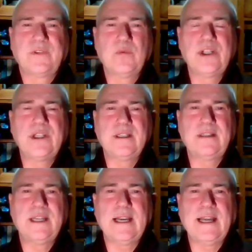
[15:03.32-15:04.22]
wishing
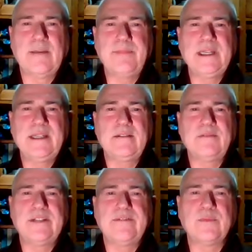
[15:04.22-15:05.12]
that they are happy,
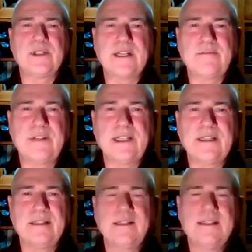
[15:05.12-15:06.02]
free from
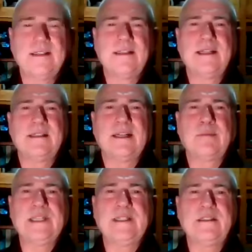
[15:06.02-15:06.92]
suffering, and are
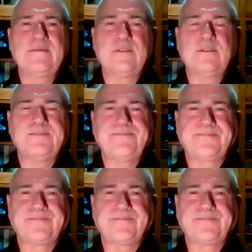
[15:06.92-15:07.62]
peaceful.